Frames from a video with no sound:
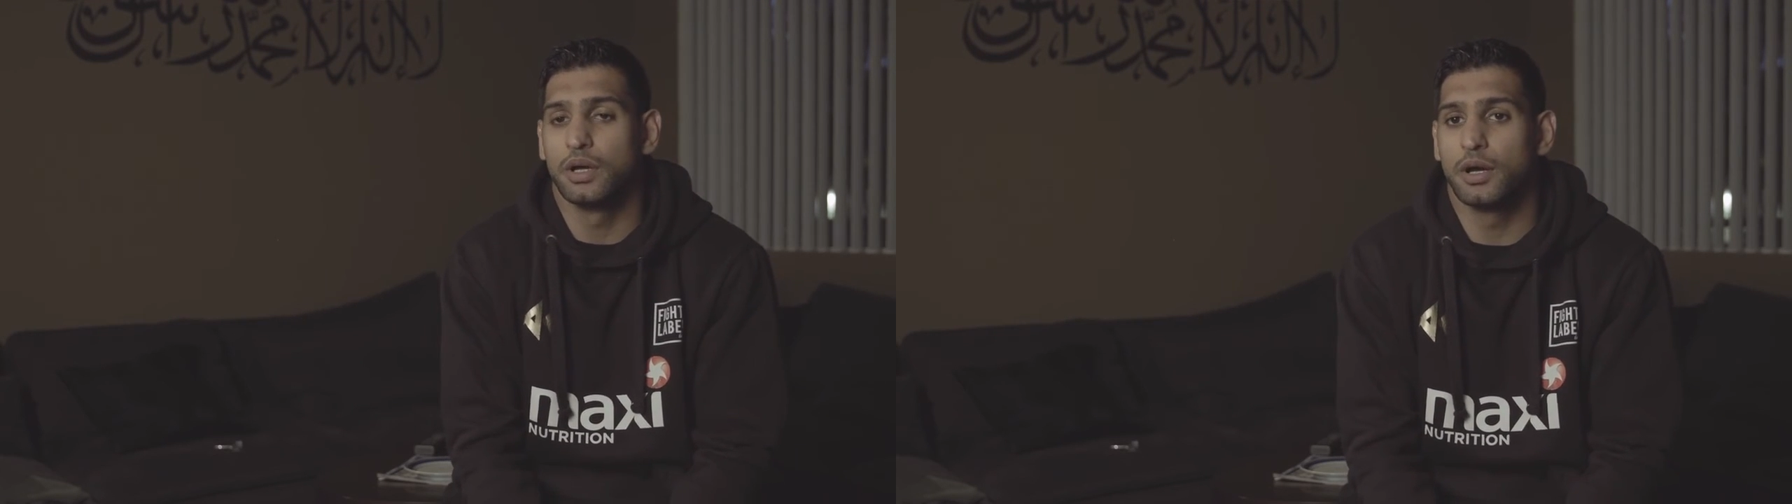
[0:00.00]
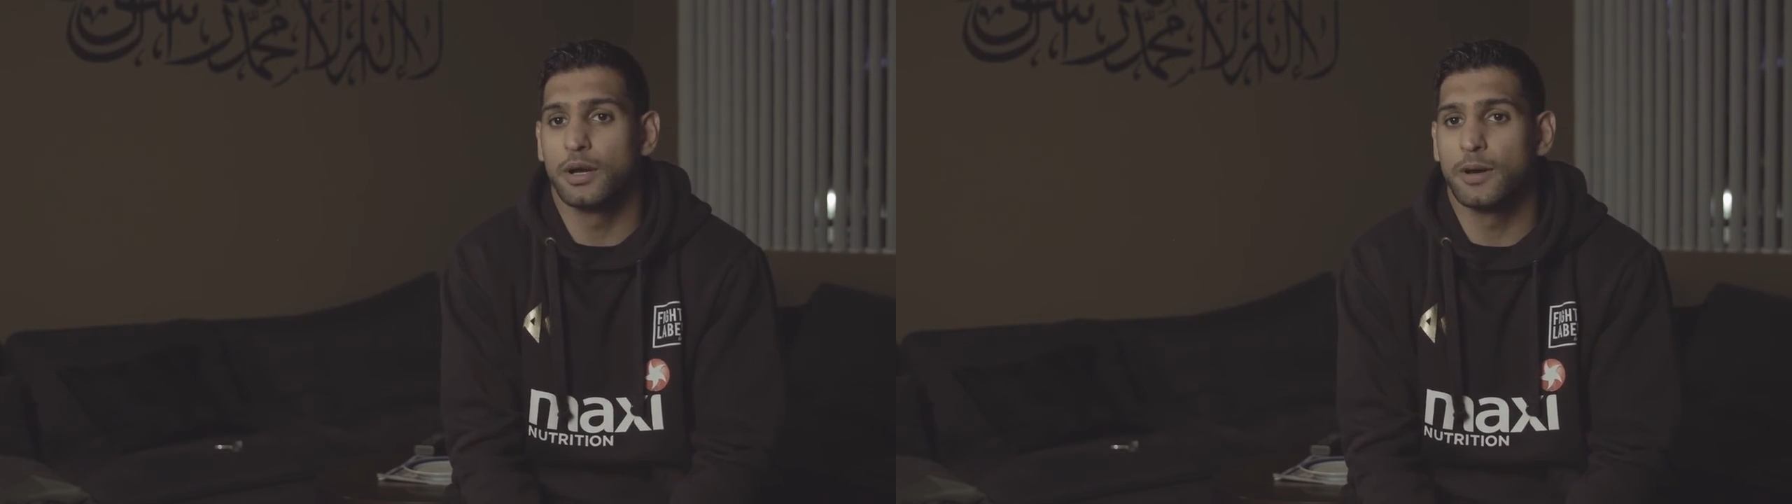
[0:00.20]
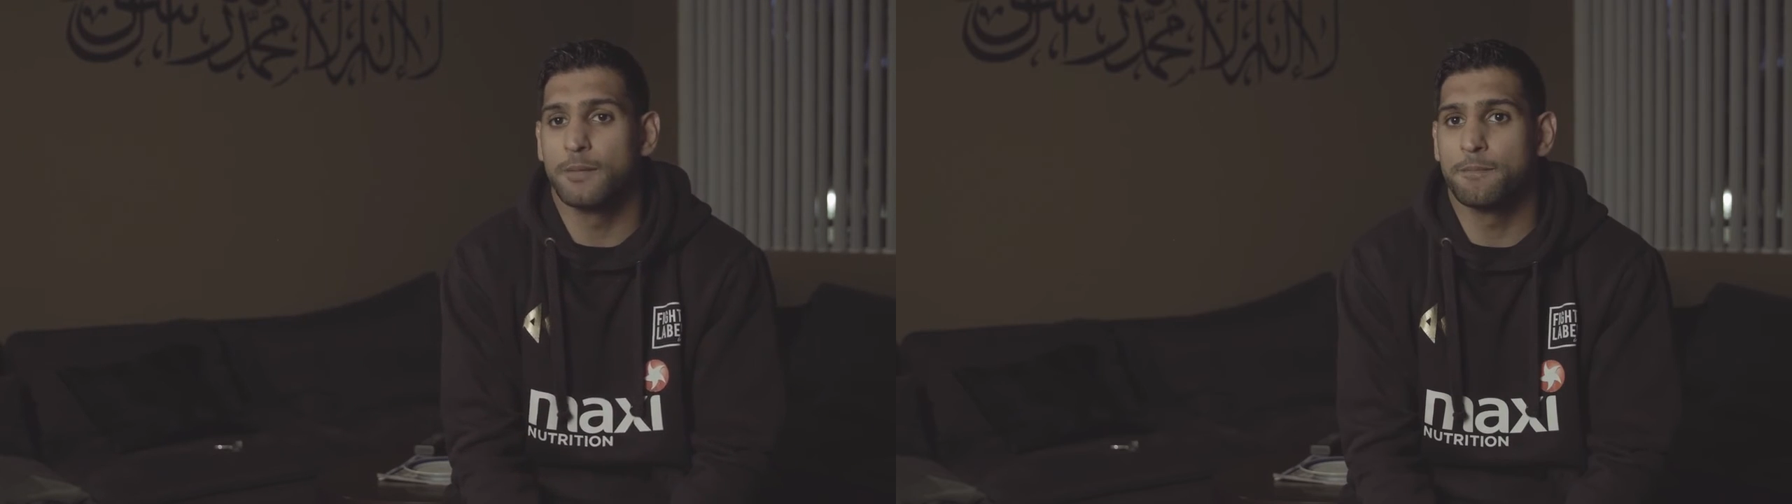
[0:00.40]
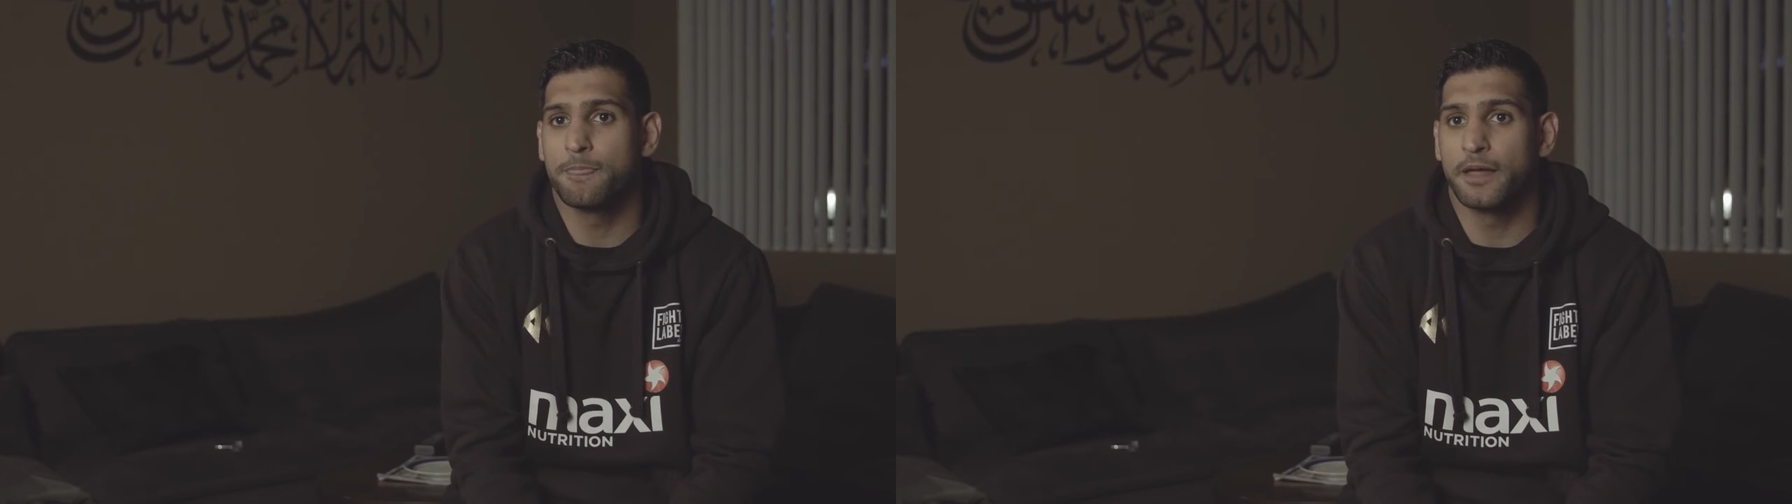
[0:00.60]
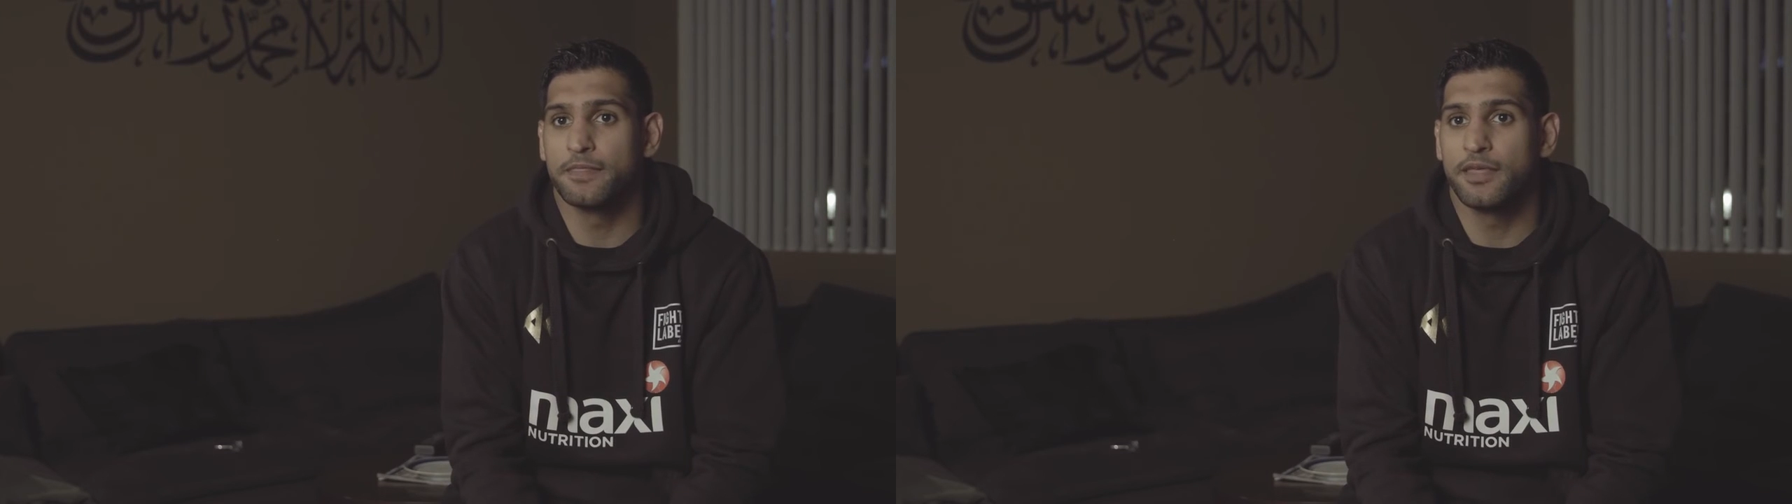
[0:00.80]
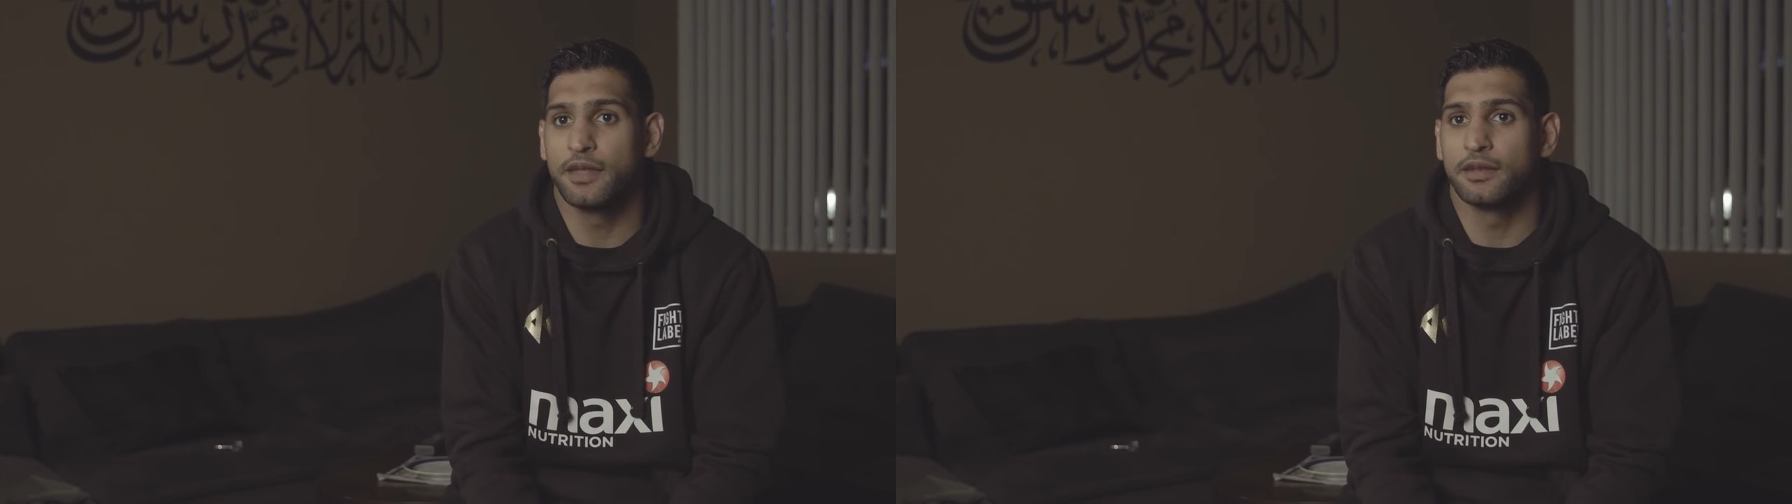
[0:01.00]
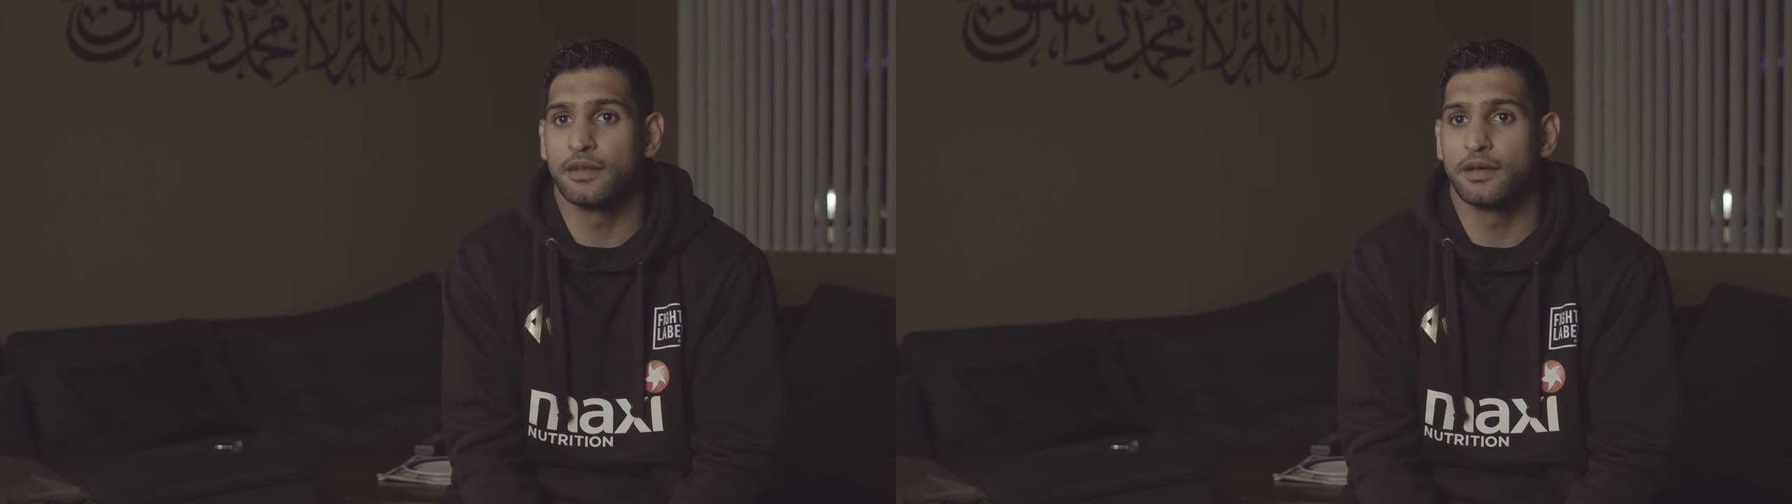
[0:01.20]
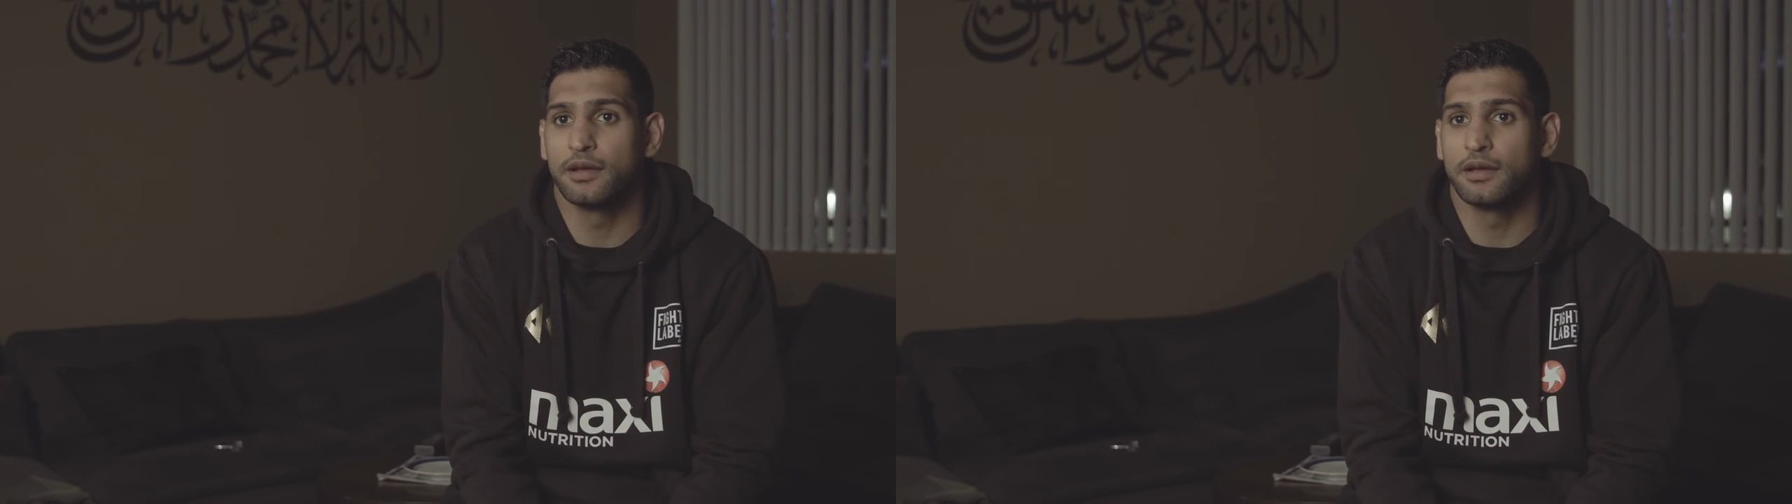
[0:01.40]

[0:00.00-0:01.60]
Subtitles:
And then